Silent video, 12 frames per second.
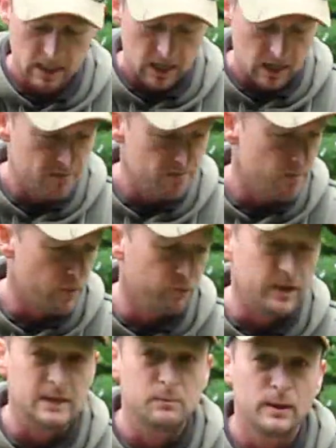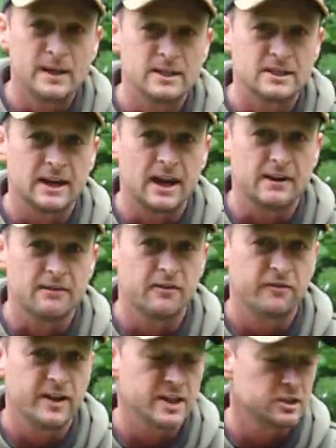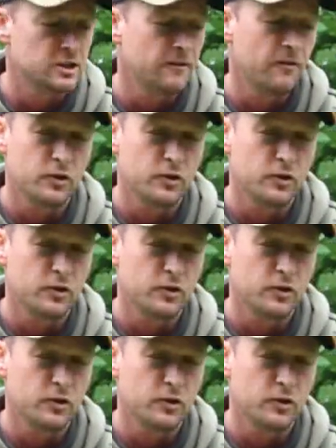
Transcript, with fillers: Um, but really pleased to get another fish,